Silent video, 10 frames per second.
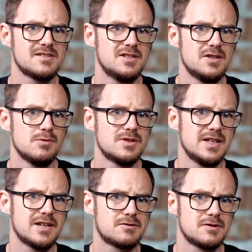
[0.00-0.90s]
I do want an
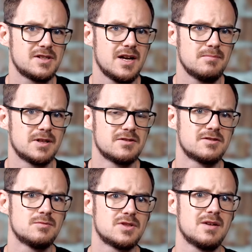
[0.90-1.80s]
extra set because
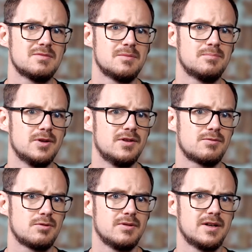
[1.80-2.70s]
sometimes I burn
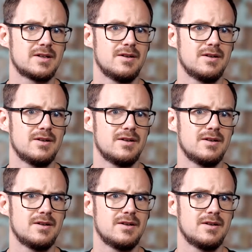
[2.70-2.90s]
through like